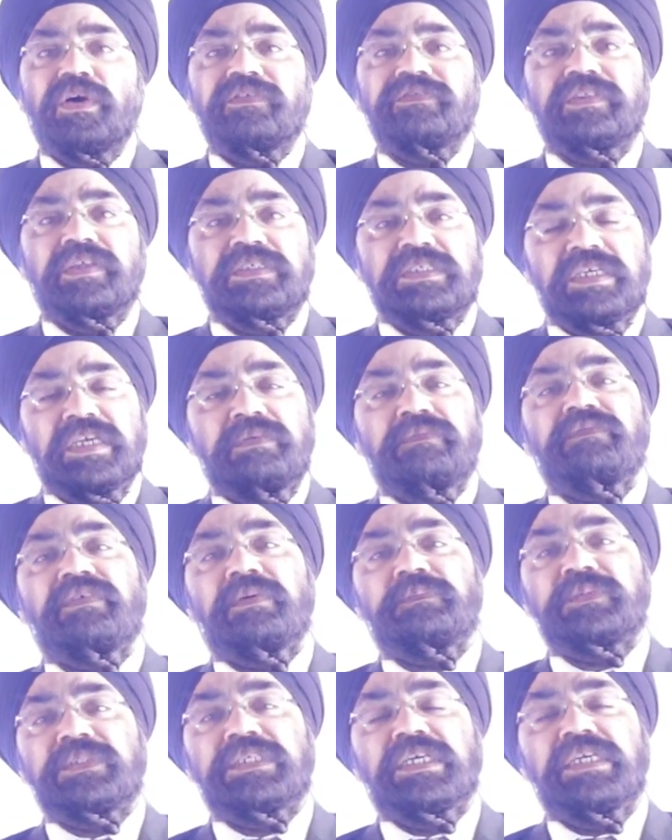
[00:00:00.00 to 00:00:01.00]
of the same
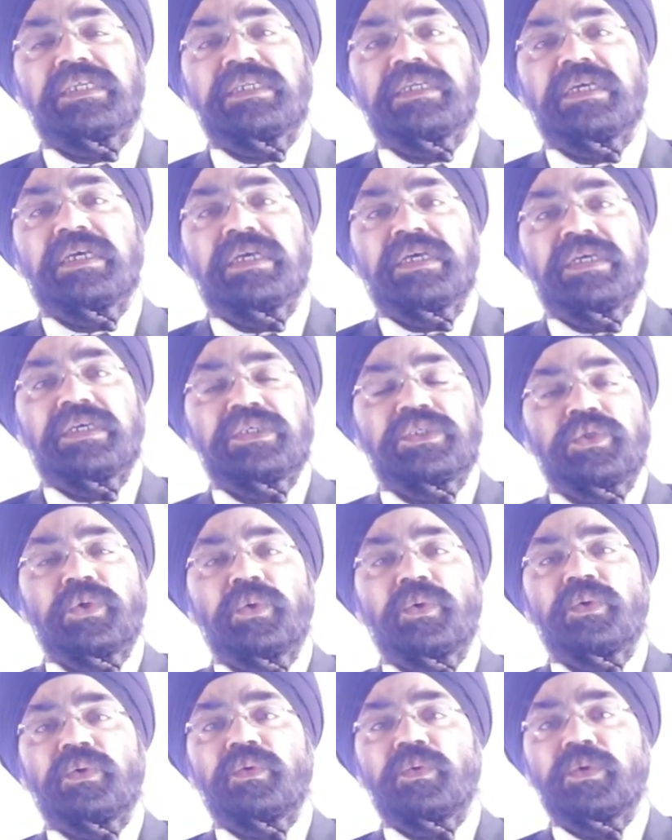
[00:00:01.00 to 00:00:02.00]
website.
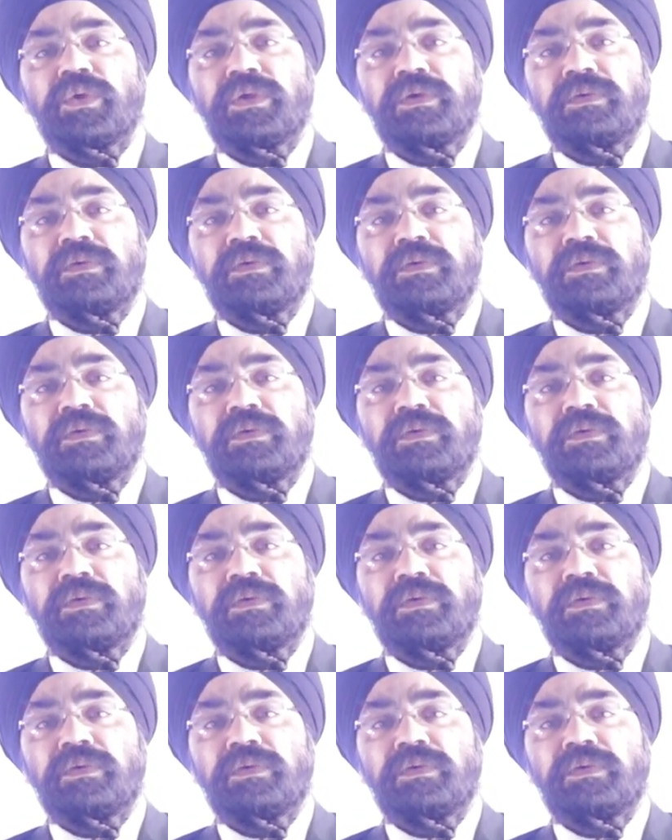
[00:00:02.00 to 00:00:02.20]
So